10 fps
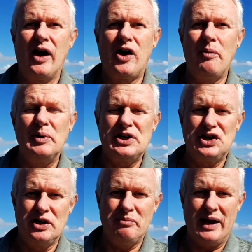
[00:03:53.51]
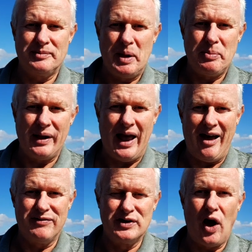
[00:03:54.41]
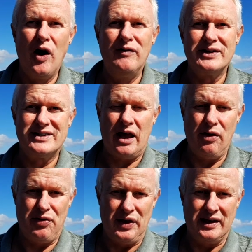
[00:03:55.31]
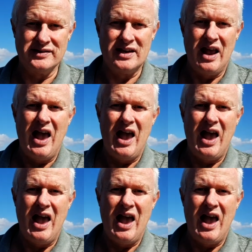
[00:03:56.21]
competition makes people have to oversell things